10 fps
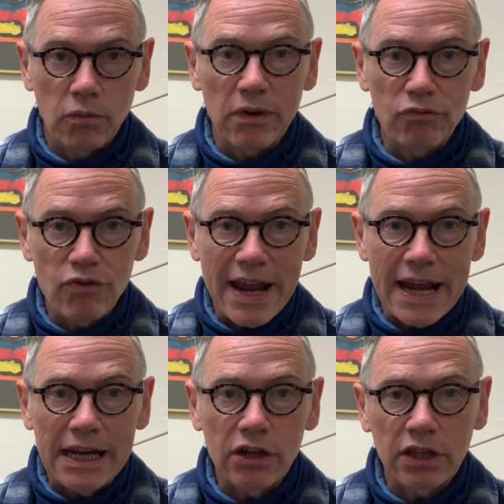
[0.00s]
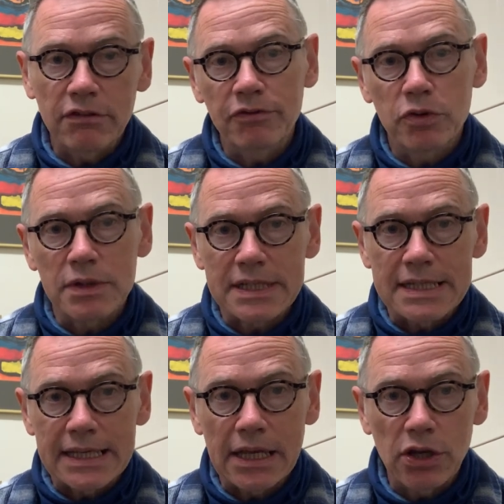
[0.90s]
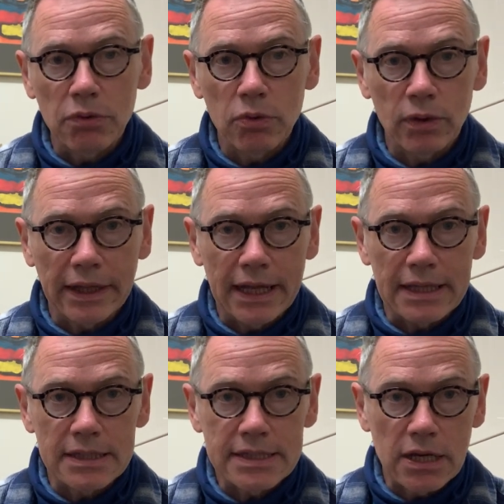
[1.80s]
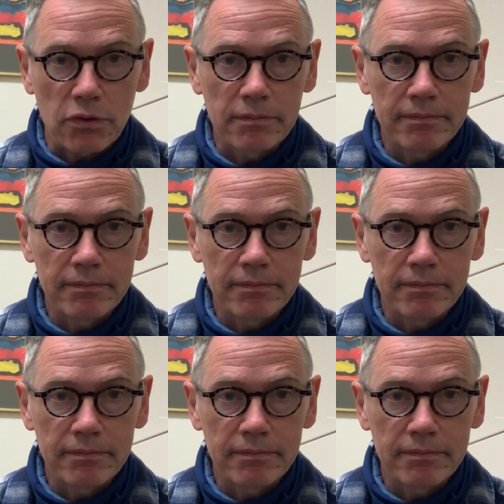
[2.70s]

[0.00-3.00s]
We're really looking forward to seeing you all again. So,